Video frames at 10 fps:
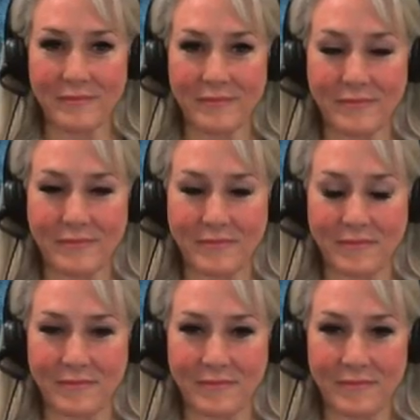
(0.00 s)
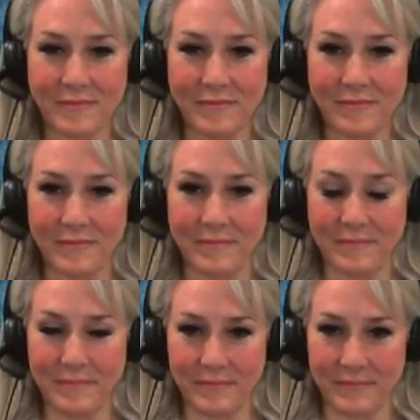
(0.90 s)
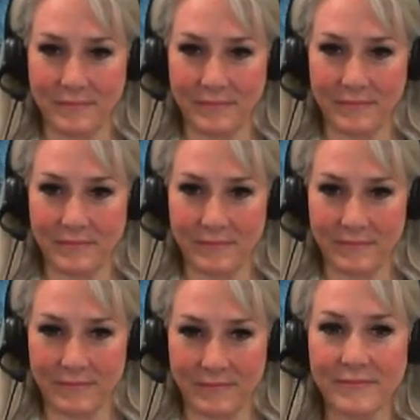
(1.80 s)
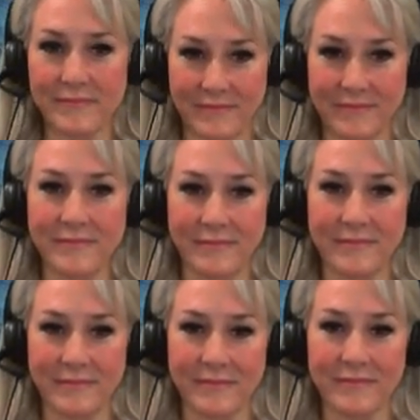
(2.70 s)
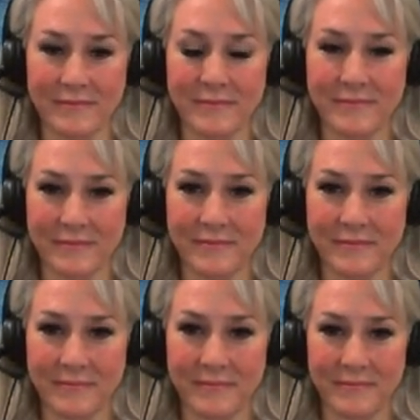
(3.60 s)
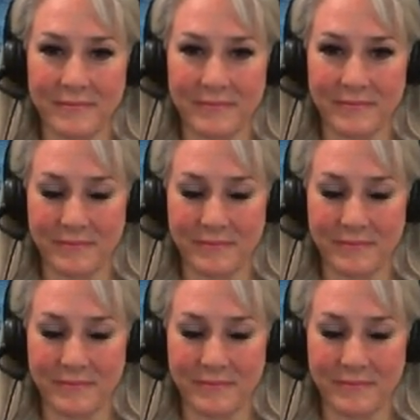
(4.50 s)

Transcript: The person shown says nothing.